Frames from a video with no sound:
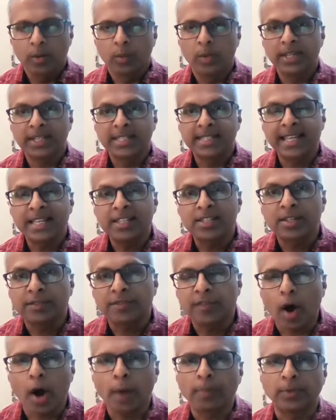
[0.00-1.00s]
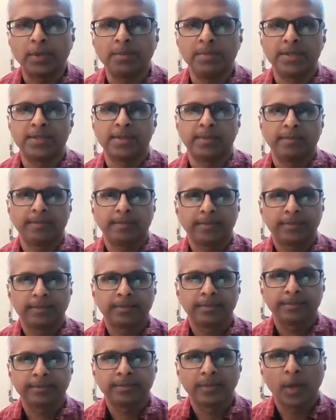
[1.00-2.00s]
with a sense of optimism?
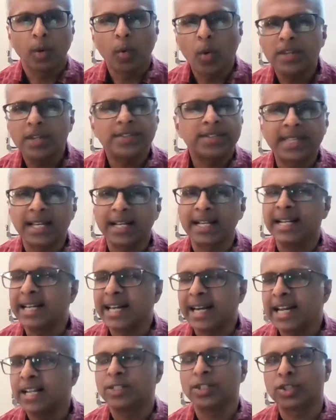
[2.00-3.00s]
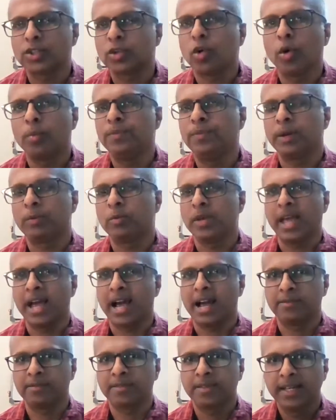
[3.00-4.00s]
What is the greatest hope that we
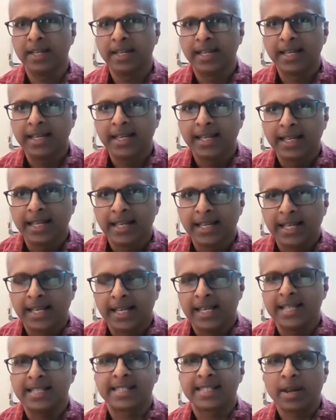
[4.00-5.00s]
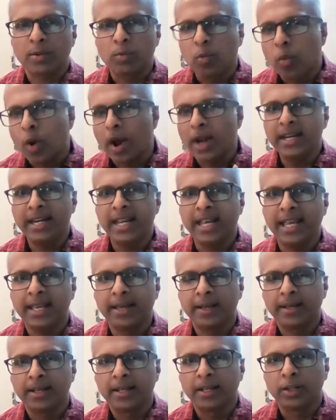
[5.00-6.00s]
have? Is that one
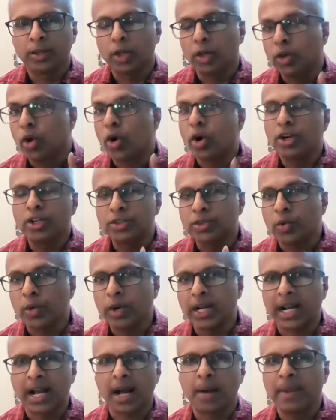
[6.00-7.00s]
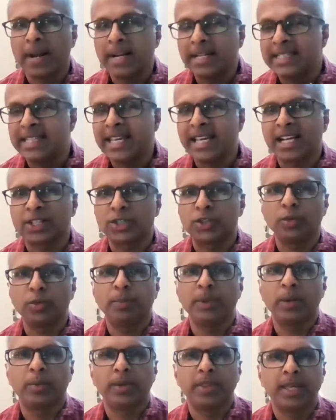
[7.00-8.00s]
day the Lord is going to come and take us to
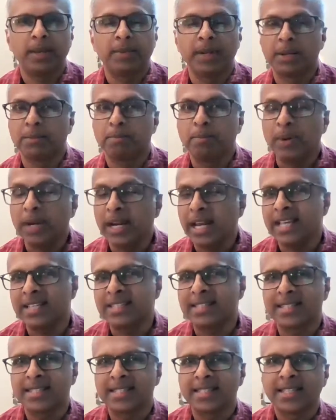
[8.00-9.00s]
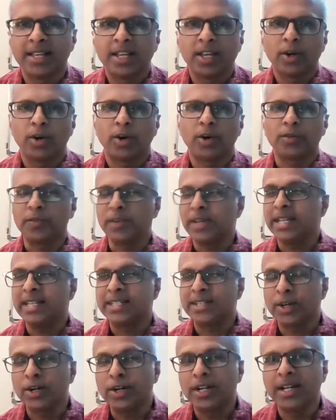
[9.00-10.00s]
be with him in a place of
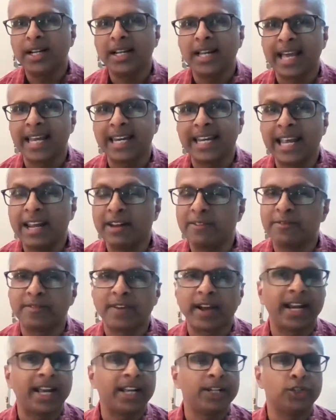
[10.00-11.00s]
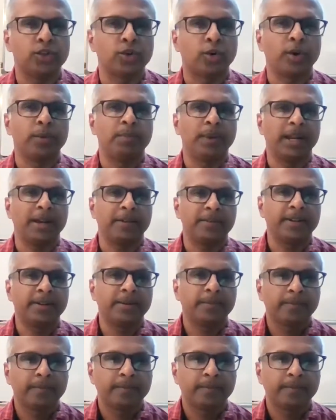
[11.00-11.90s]
eternal and infinite joy, beloved,